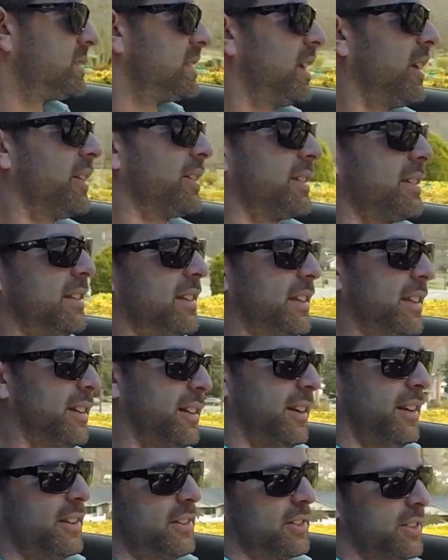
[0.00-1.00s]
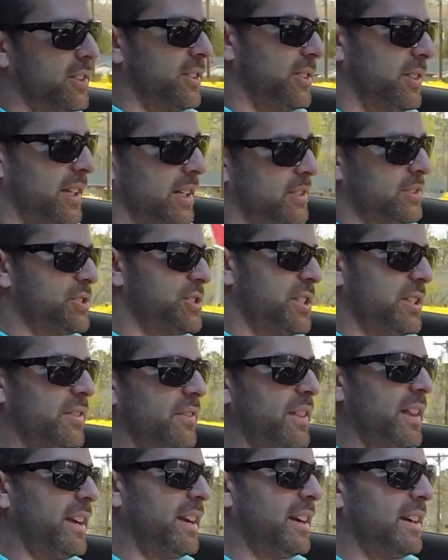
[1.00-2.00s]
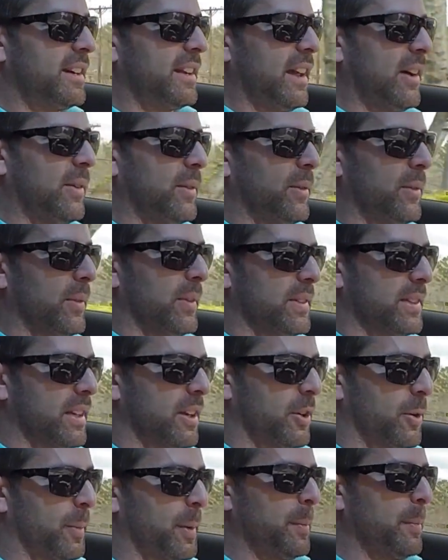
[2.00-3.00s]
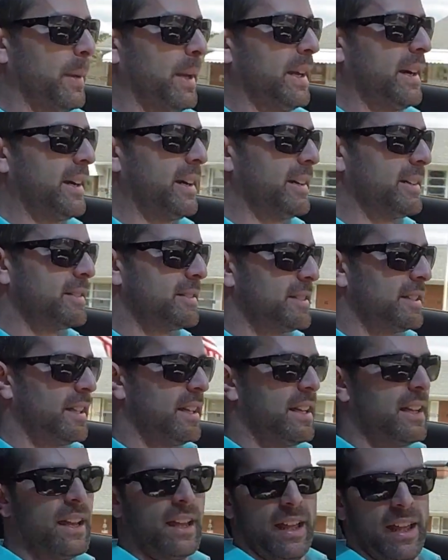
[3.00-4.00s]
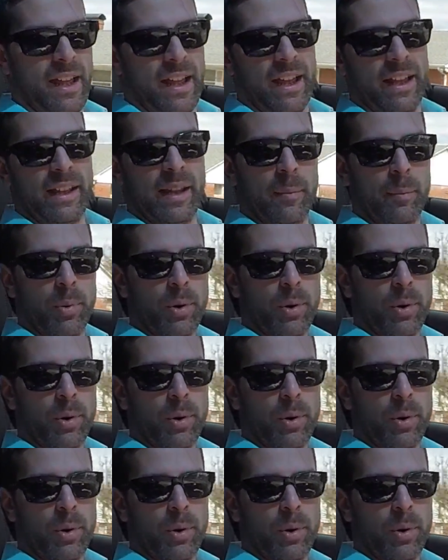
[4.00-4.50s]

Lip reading: I was in the heel toe downshift there. That one was a little bit better. And I'm